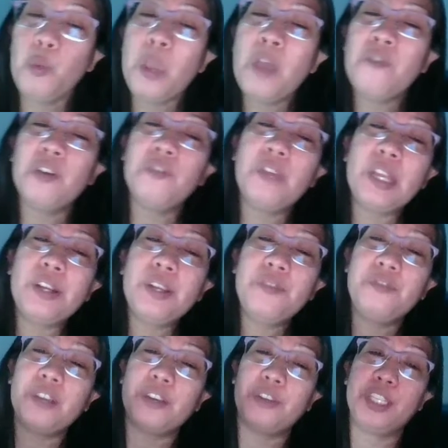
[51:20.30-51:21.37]
have a
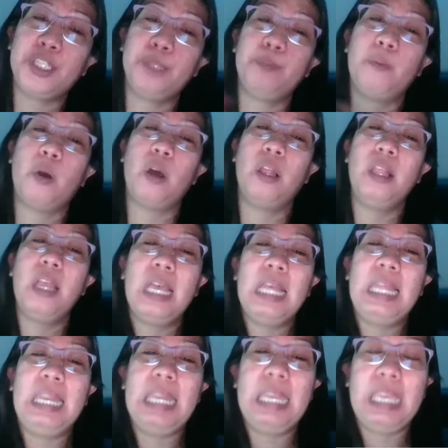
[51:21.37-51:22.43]
very small
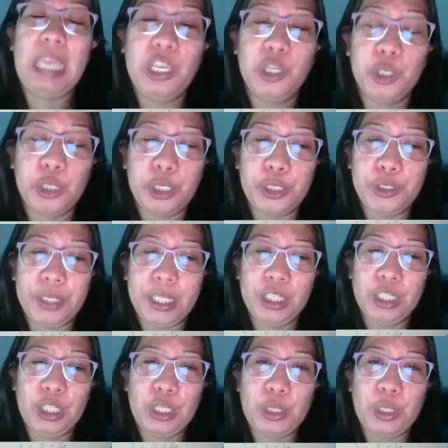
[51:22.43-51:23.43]
leakage current.